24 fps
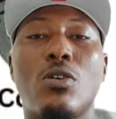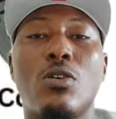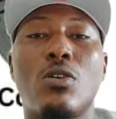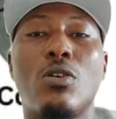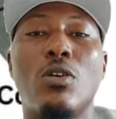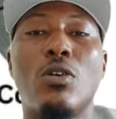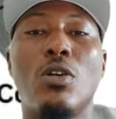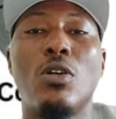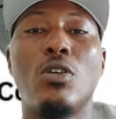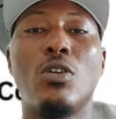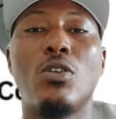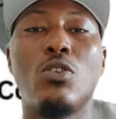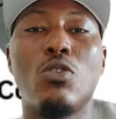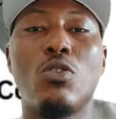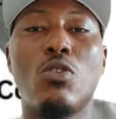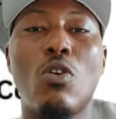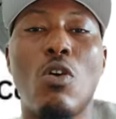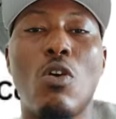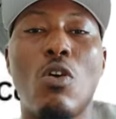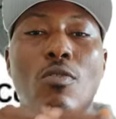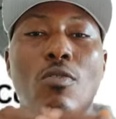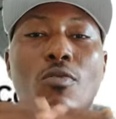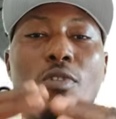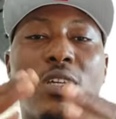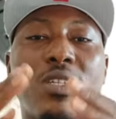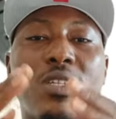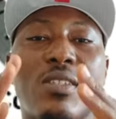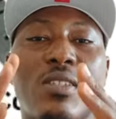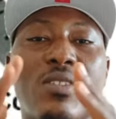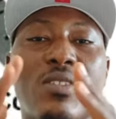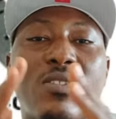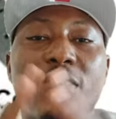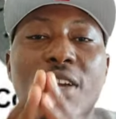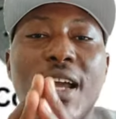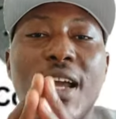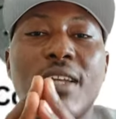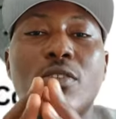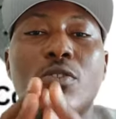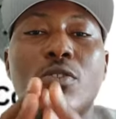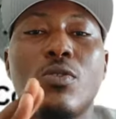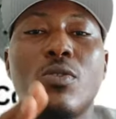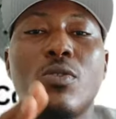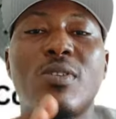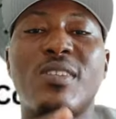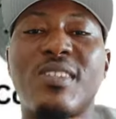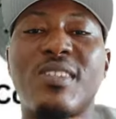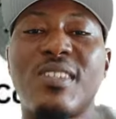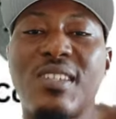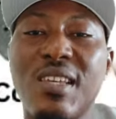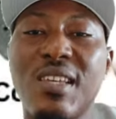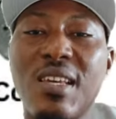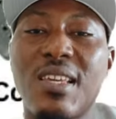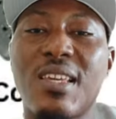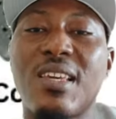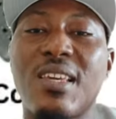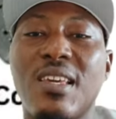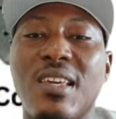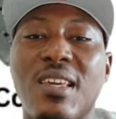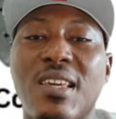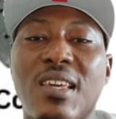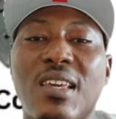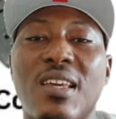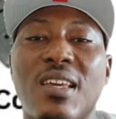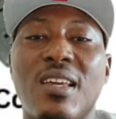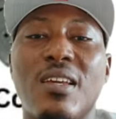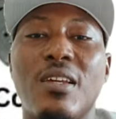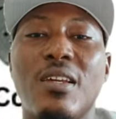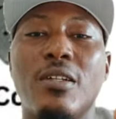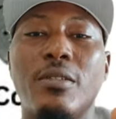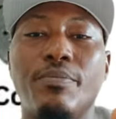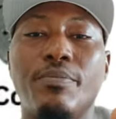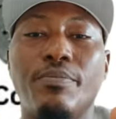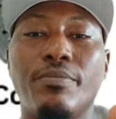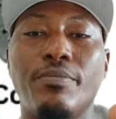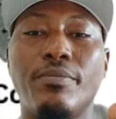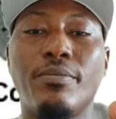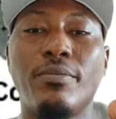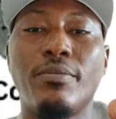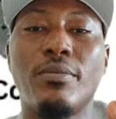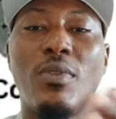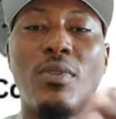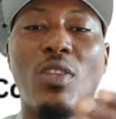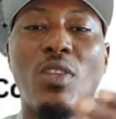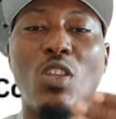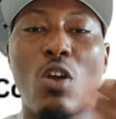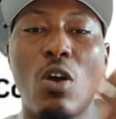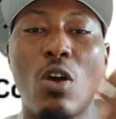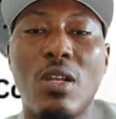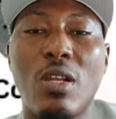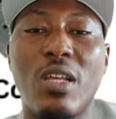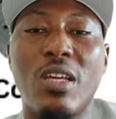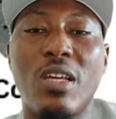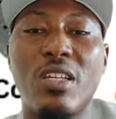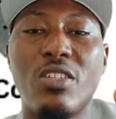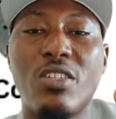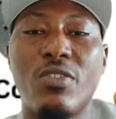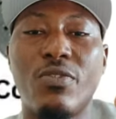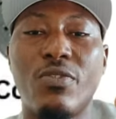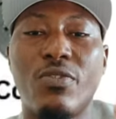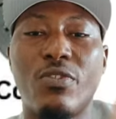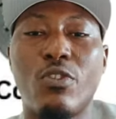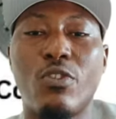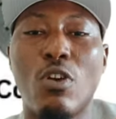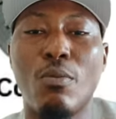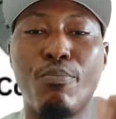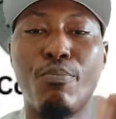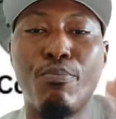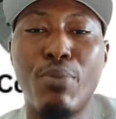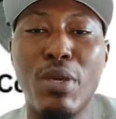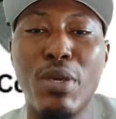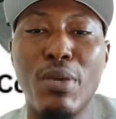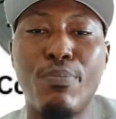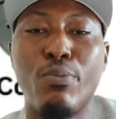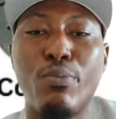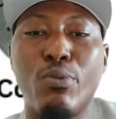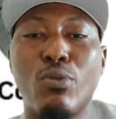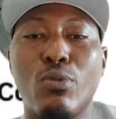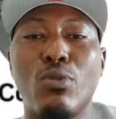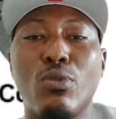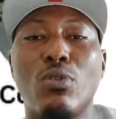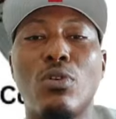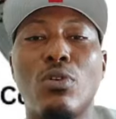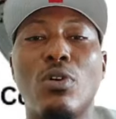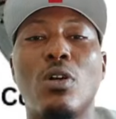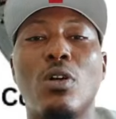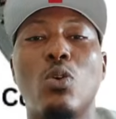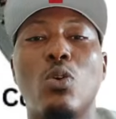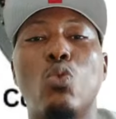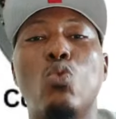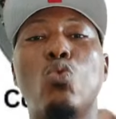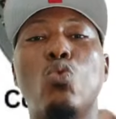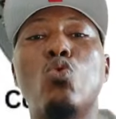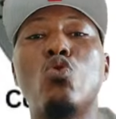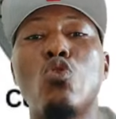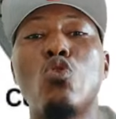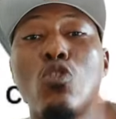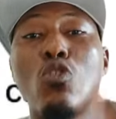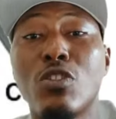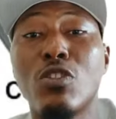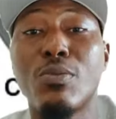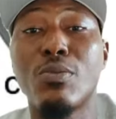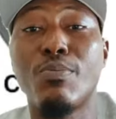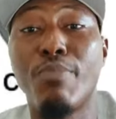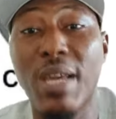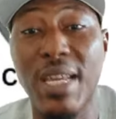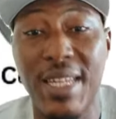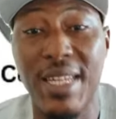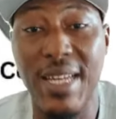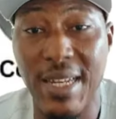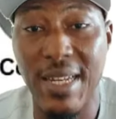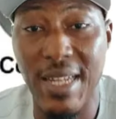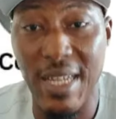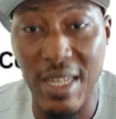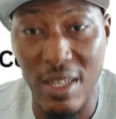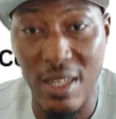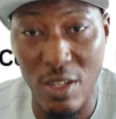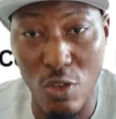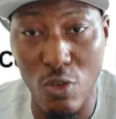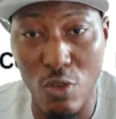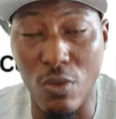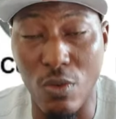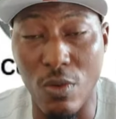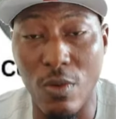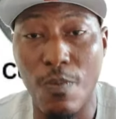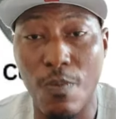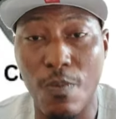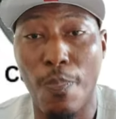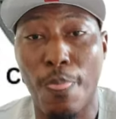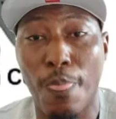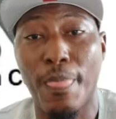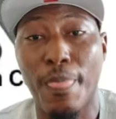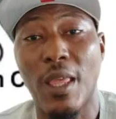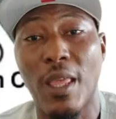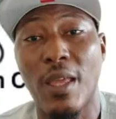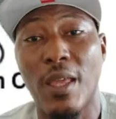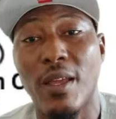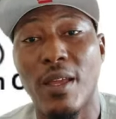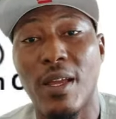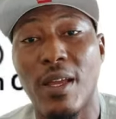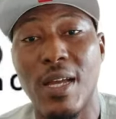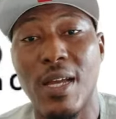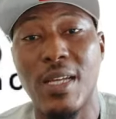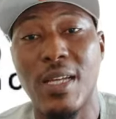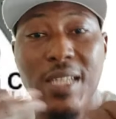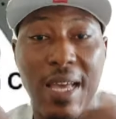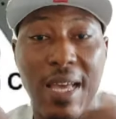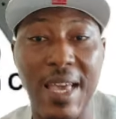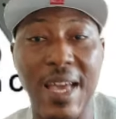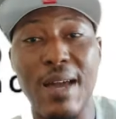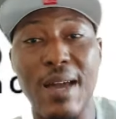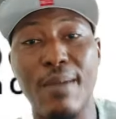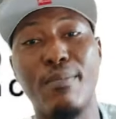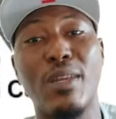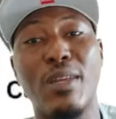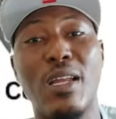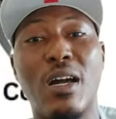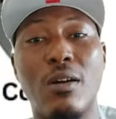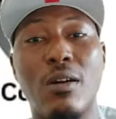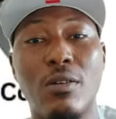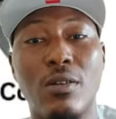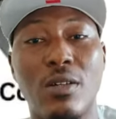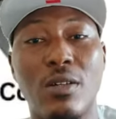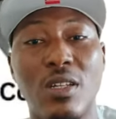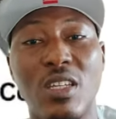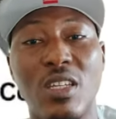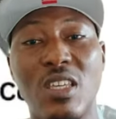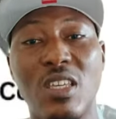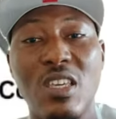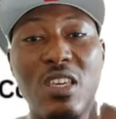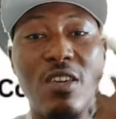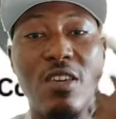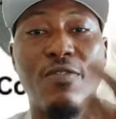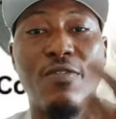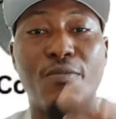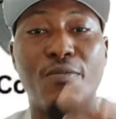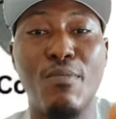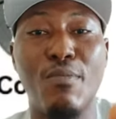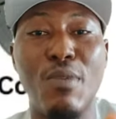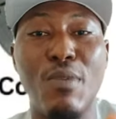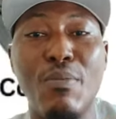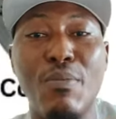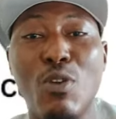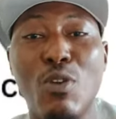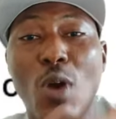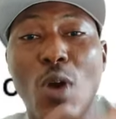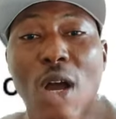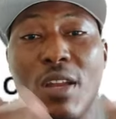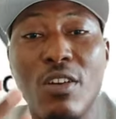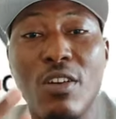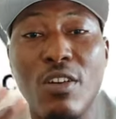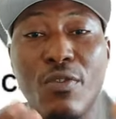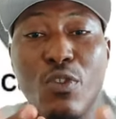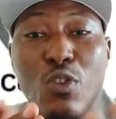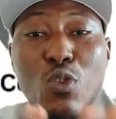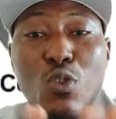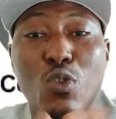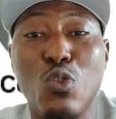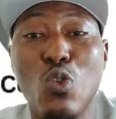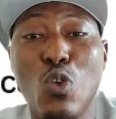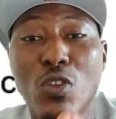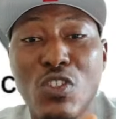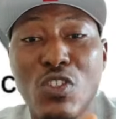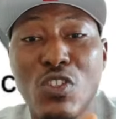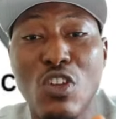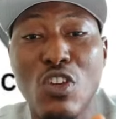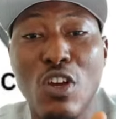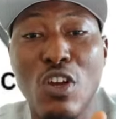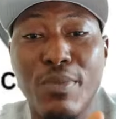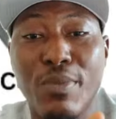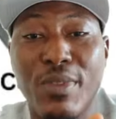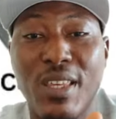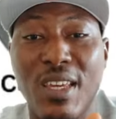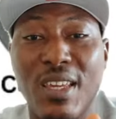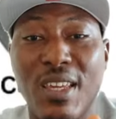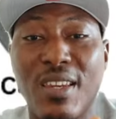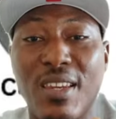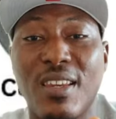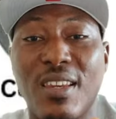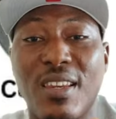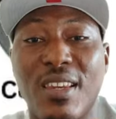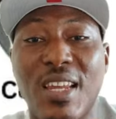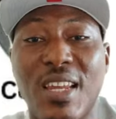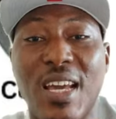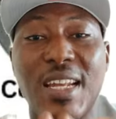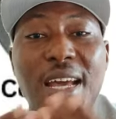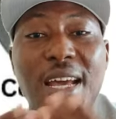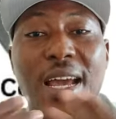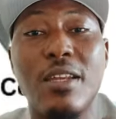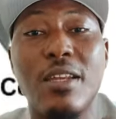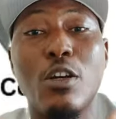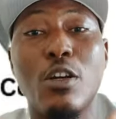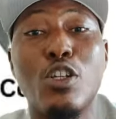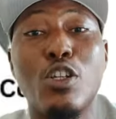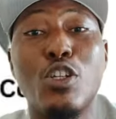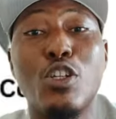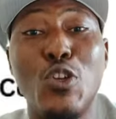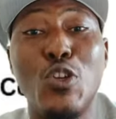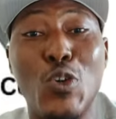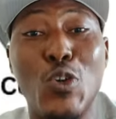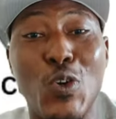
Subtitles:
you always try to seek knowledge from people who knows better than you. As I am now, if maybe one of you knows something that I don't know,